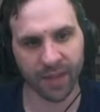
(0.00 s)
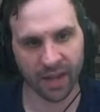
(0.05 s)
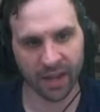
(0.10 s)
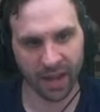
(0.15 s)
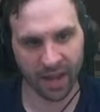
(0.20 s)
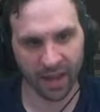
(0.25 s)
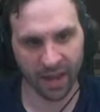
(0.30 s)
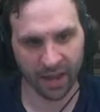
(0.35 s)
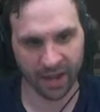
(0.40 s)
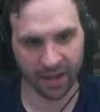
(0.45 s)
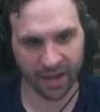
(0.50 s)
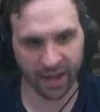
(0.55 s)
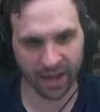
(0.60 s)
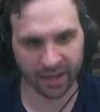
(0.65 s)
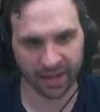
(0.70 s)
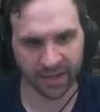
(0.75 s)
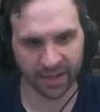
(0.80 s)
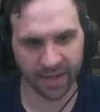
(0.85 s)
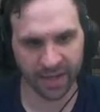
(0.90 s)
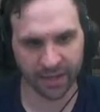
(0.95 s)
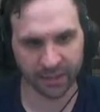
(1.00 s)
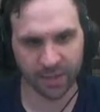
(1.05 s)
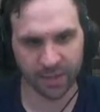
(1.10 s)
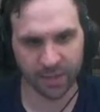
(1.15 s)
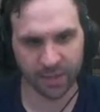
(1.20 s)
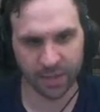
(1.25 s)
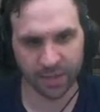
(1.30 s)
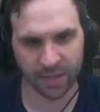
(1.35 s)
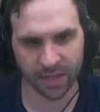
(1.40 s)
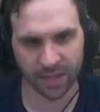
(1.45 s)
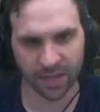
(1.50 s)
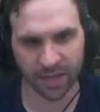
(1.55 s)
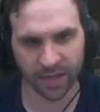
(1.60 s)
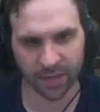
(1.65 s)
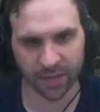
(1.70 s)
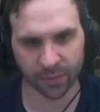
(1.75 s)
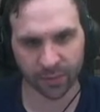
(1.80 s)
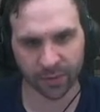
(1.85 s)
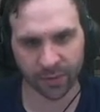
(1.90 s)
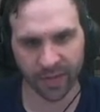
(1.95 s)
And anytime you see the
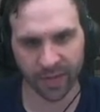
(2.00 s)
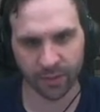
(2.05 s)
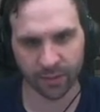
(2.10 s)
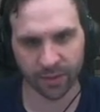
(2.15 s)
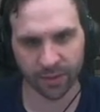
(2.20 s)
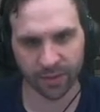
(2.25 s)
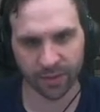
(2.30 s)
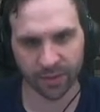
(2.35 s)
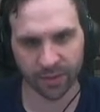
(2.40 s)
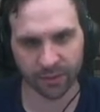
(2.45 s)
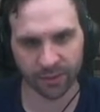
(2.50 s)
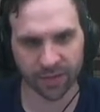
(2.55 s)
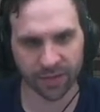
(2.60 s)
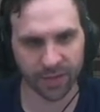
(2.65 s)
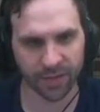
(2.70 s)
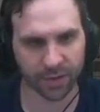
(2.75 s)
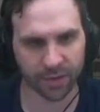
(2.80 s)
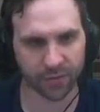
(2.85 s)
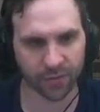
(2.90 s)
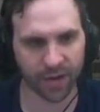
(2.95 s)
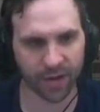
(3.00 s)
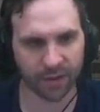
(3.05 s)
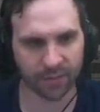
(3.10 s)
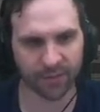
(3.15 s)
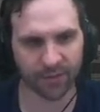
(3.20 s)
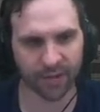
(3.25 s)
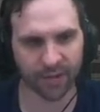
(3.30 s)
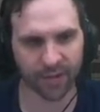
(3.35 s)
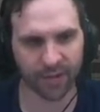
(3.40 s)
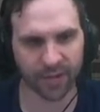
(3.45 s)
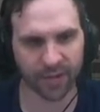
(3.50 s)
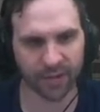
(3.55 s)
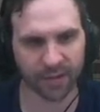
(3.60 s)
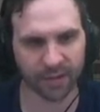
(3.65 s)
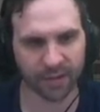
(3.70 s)
dinner plate with the three teardrops on it,